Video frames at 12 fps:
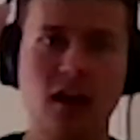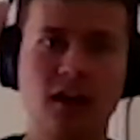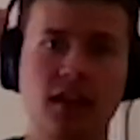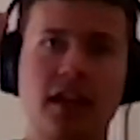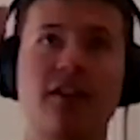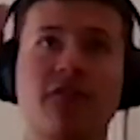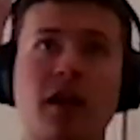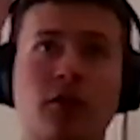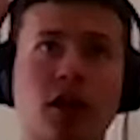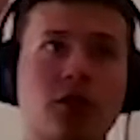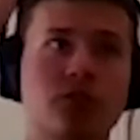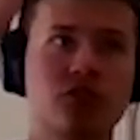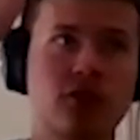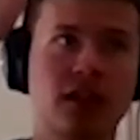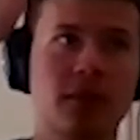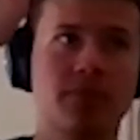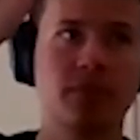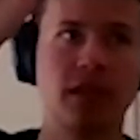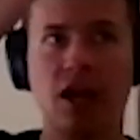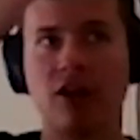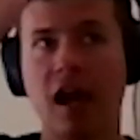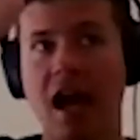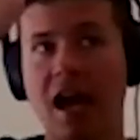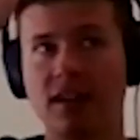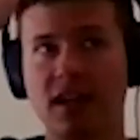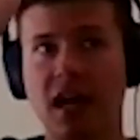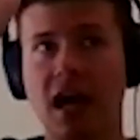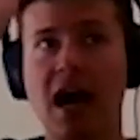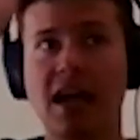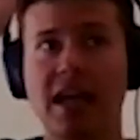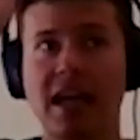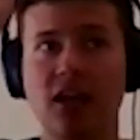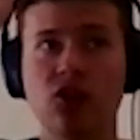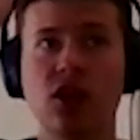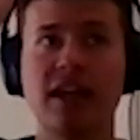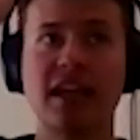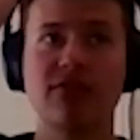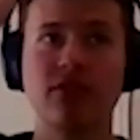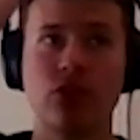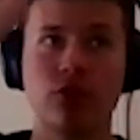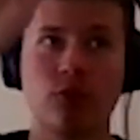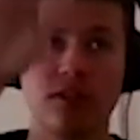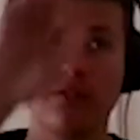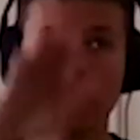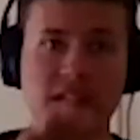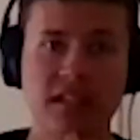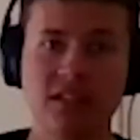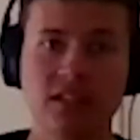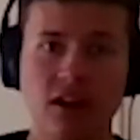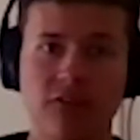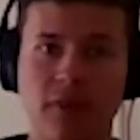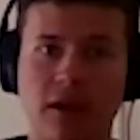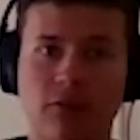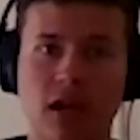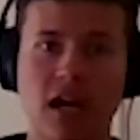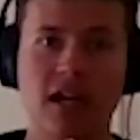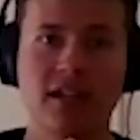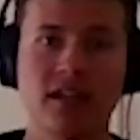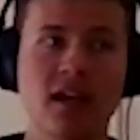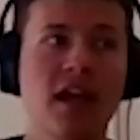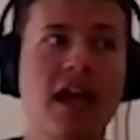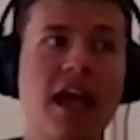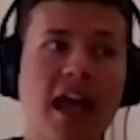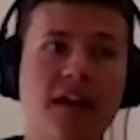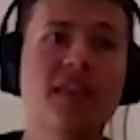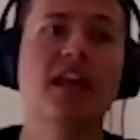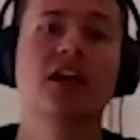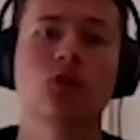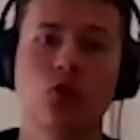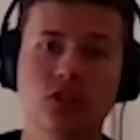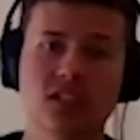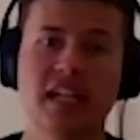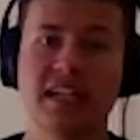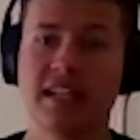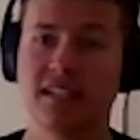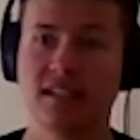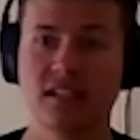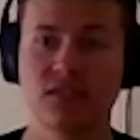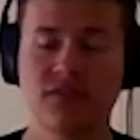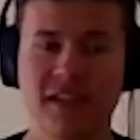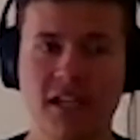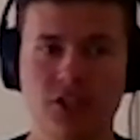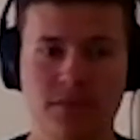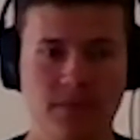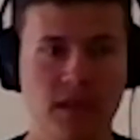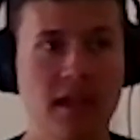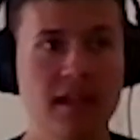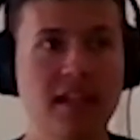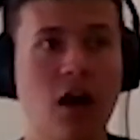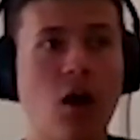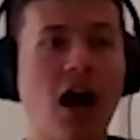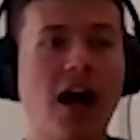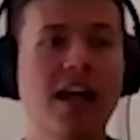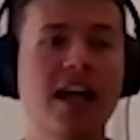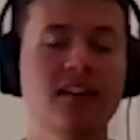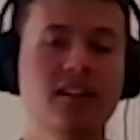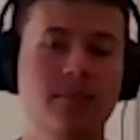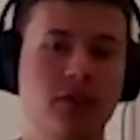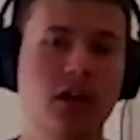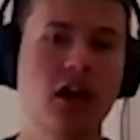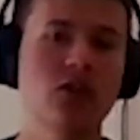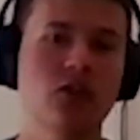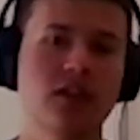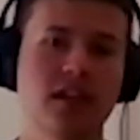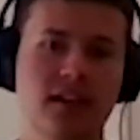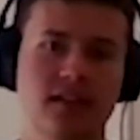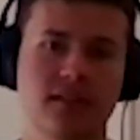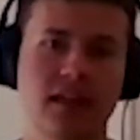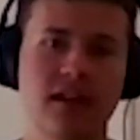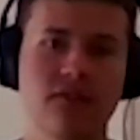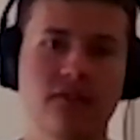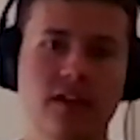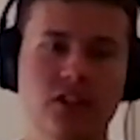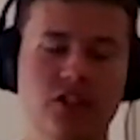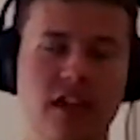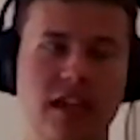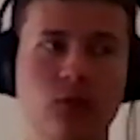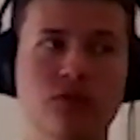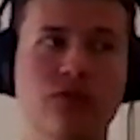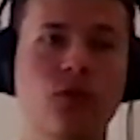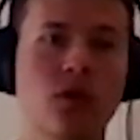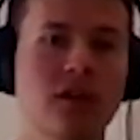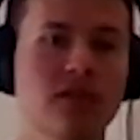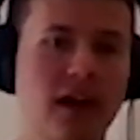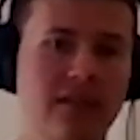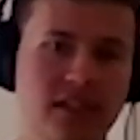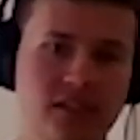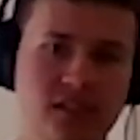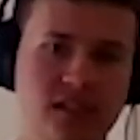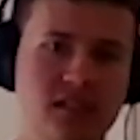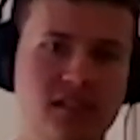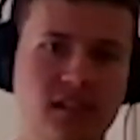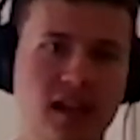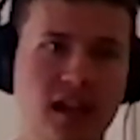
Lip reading: Like if my rod was straight up or at like a high angle, I gave it 3 feet of my rod, and then I hook set into this fish. Now, I ended up gut hooking that fish, and it was 45 inches.